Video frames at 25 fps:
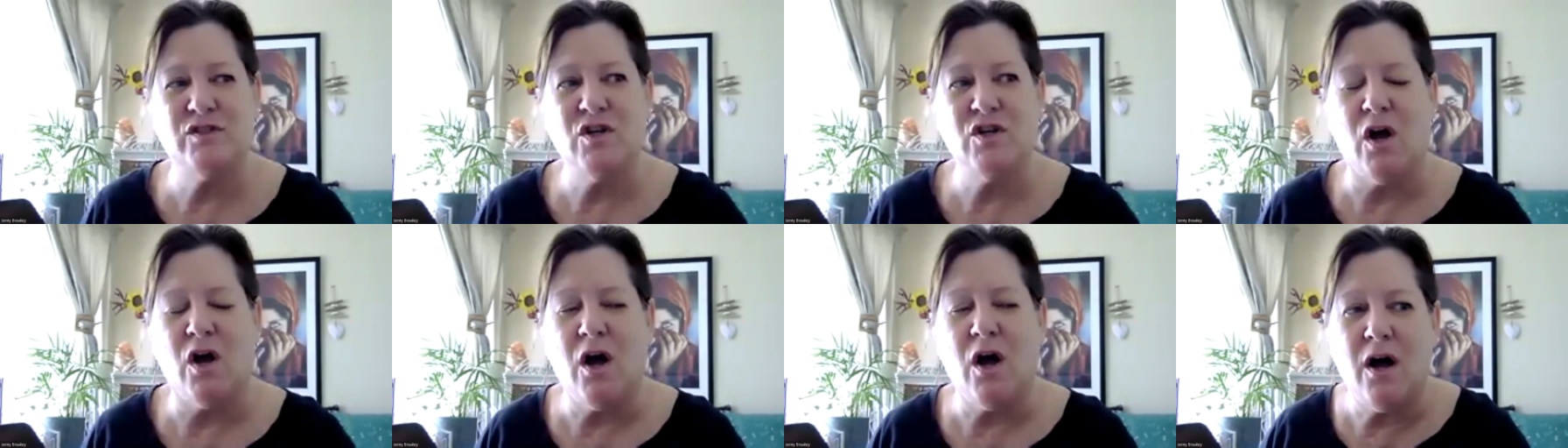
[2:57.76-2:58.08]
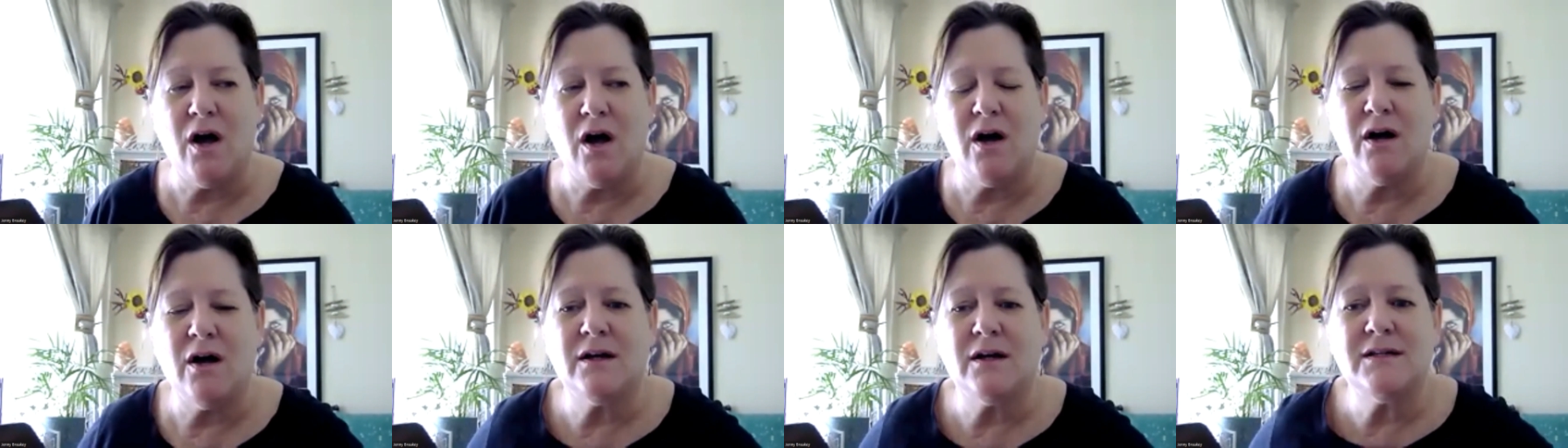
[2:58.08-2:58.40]

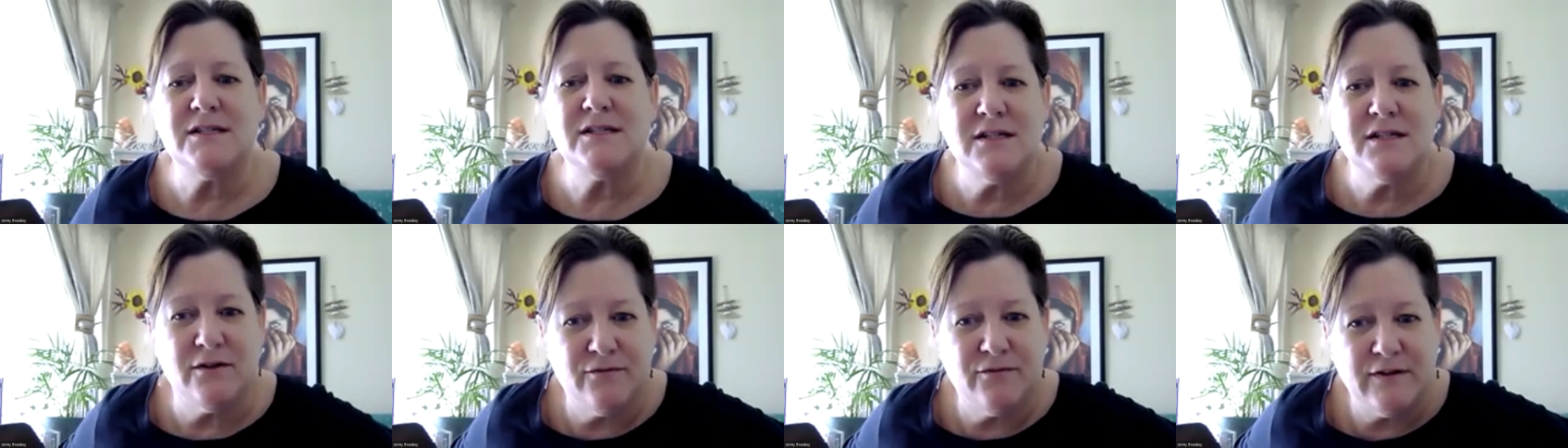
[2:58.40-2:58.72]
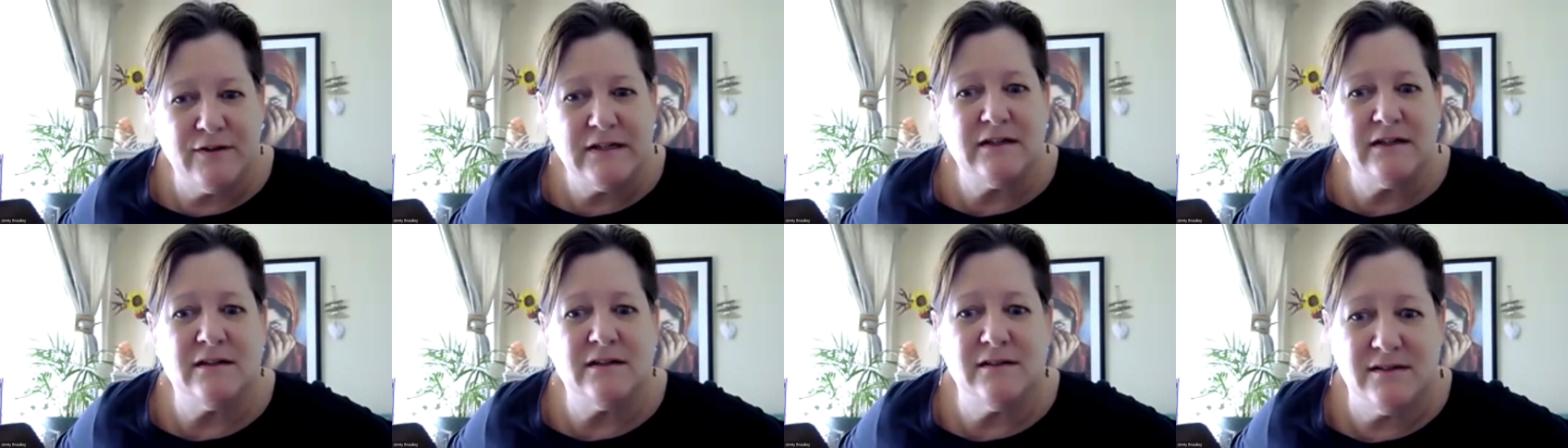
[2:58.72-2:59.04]
dark,
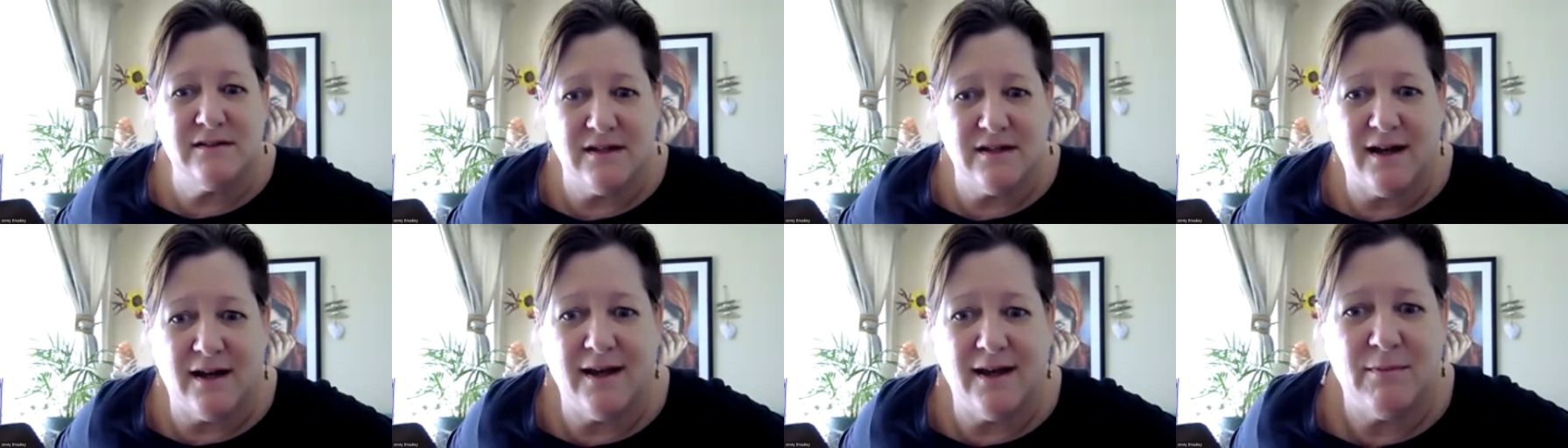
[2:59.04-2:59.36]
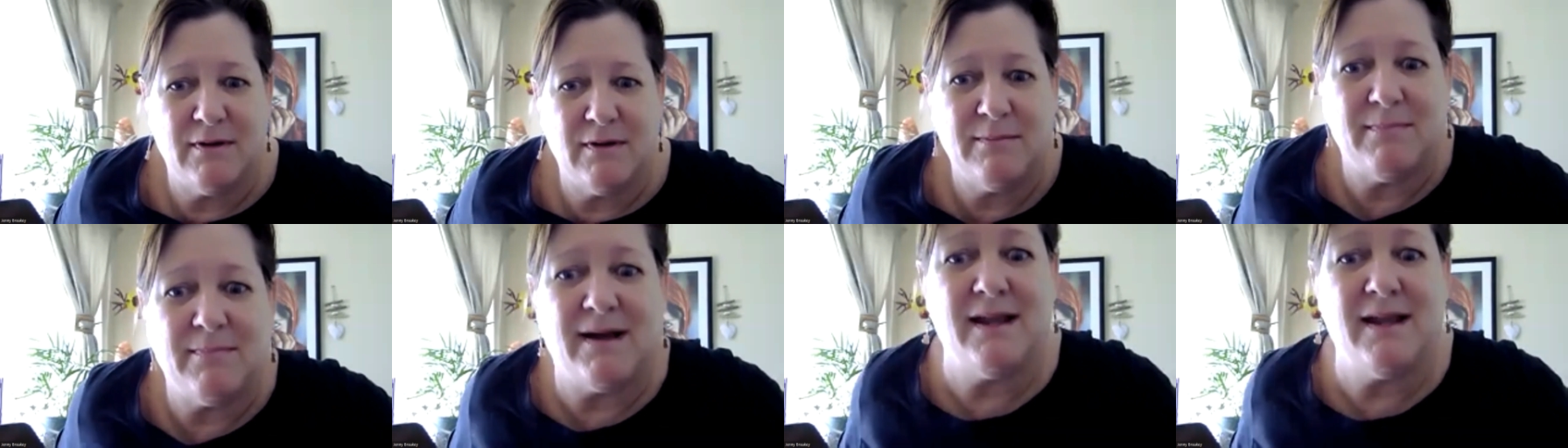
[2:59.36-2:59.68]
difficult time
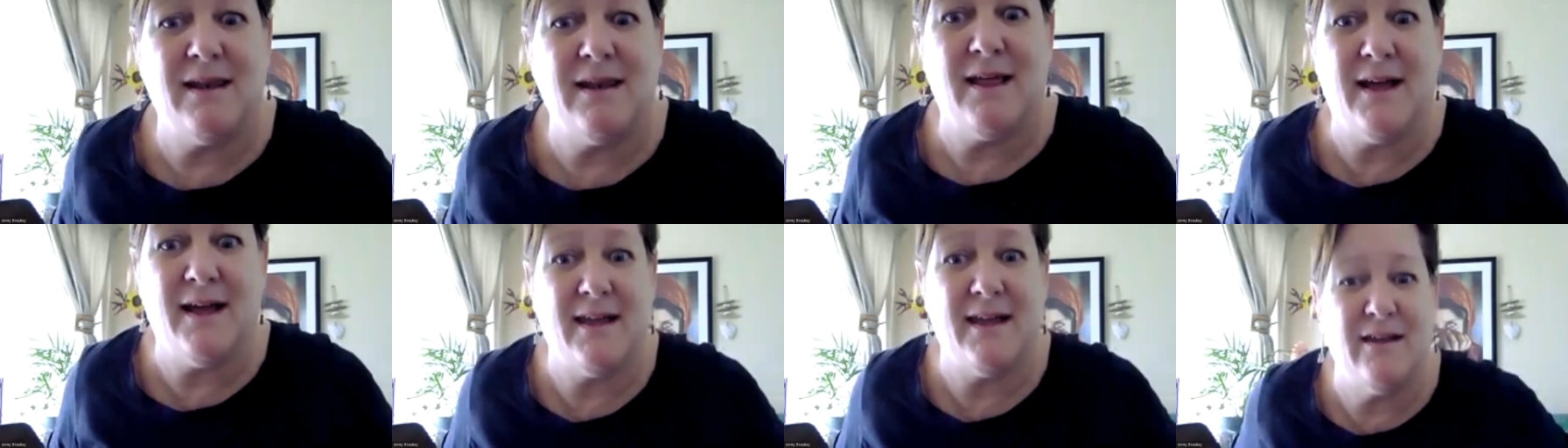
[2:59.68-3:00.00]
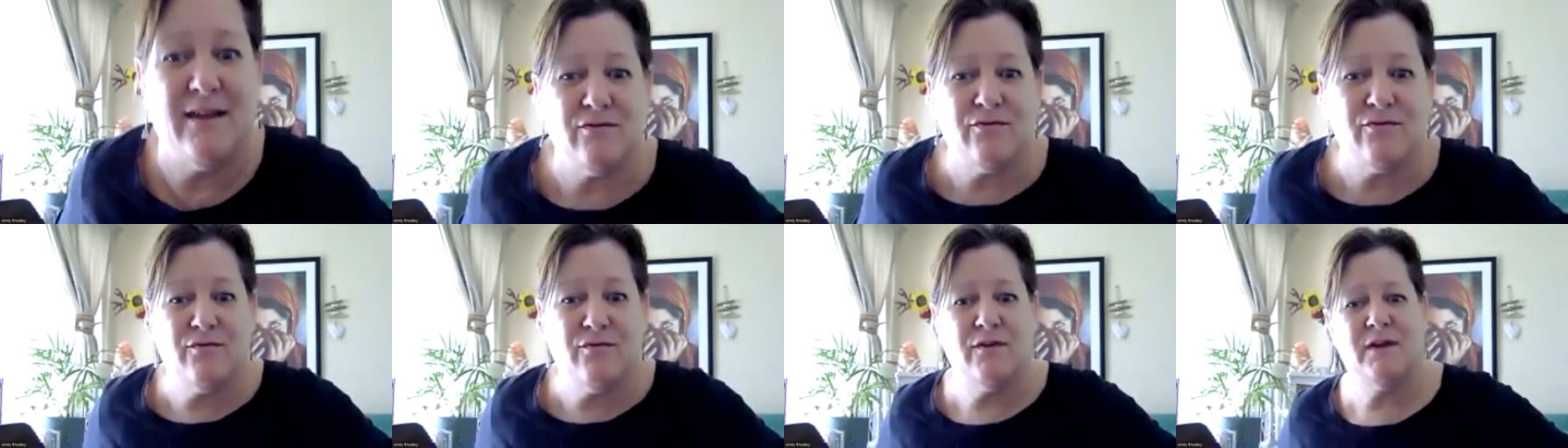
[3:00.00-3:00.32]
in my
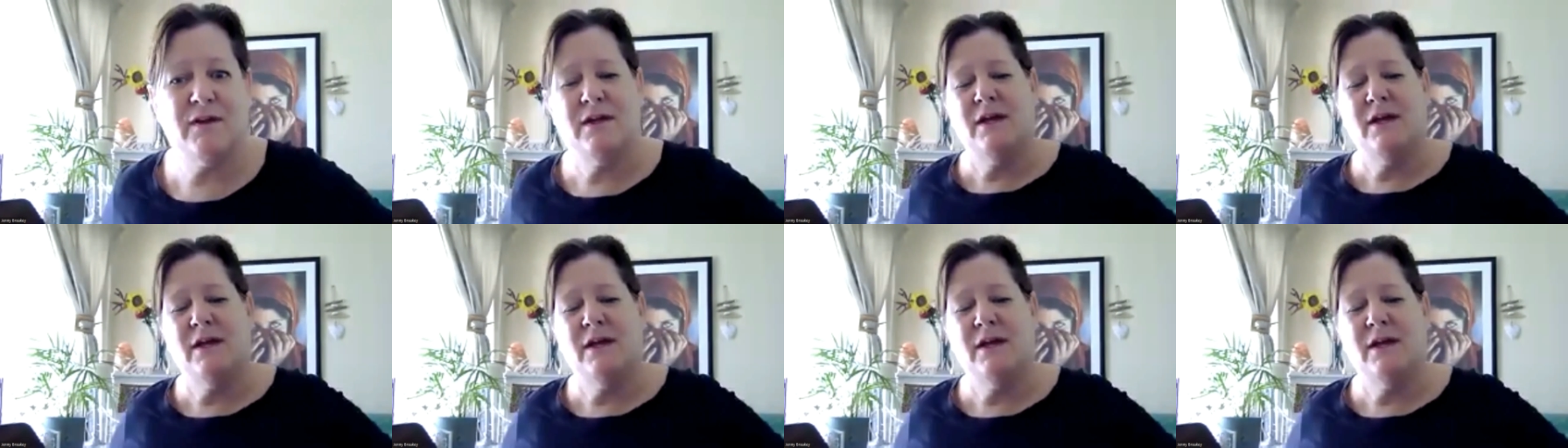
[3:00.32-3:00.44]
life,